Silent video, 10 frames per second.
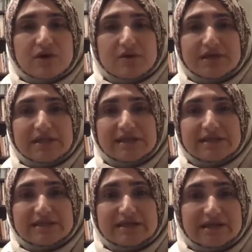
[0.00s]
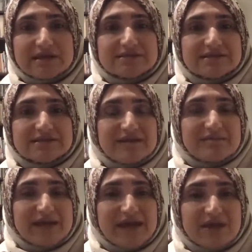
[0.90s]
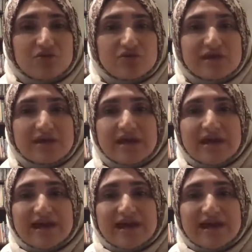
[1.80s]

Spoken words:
I'm yelling at the kids. I am angry.